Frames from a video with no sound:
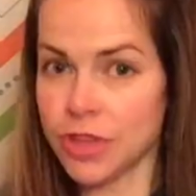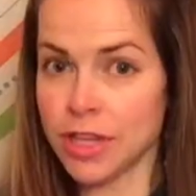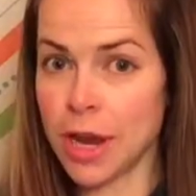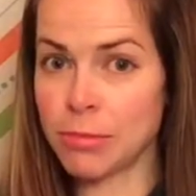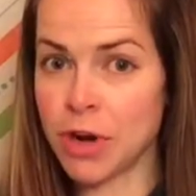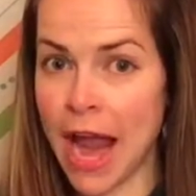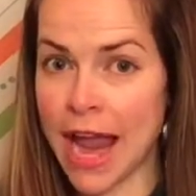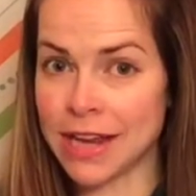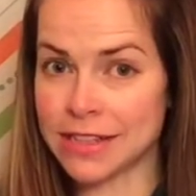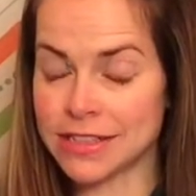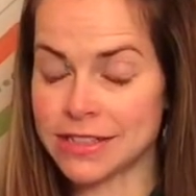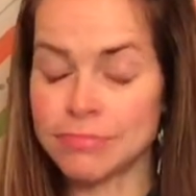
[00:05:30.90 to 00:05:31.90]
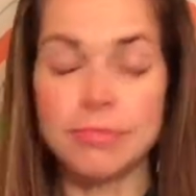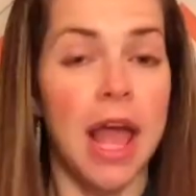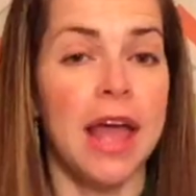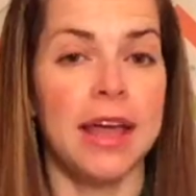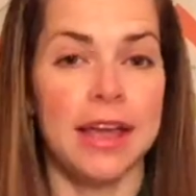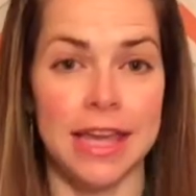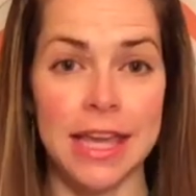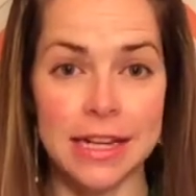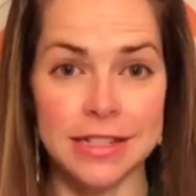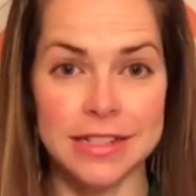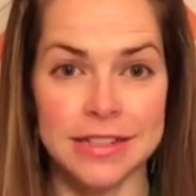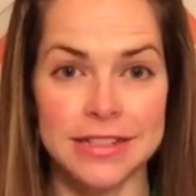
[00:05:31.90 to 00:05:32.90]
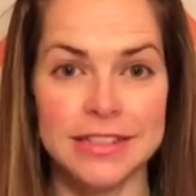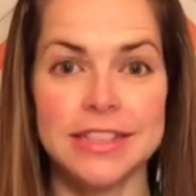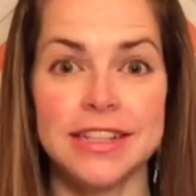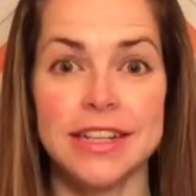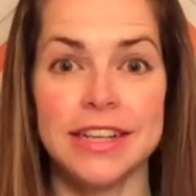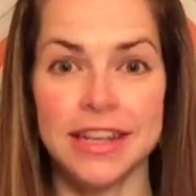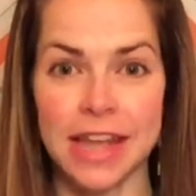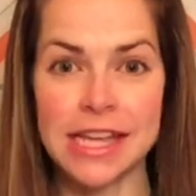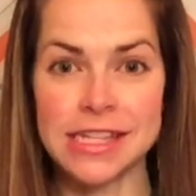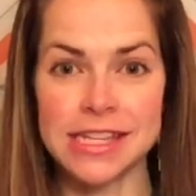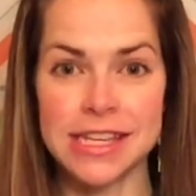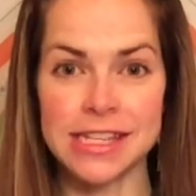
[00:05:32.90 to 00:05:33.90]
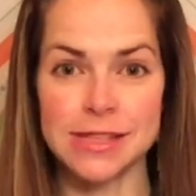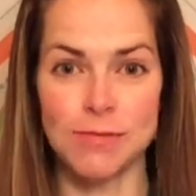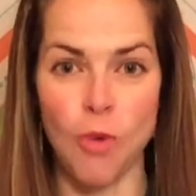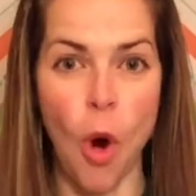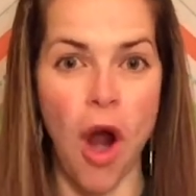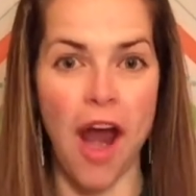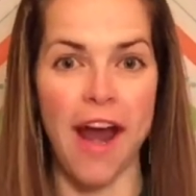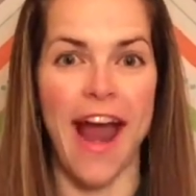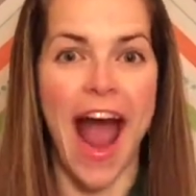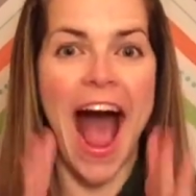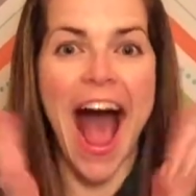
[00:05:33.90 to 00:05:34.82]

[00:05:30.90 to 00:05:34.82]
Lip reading: Number 8, heat. Less is more.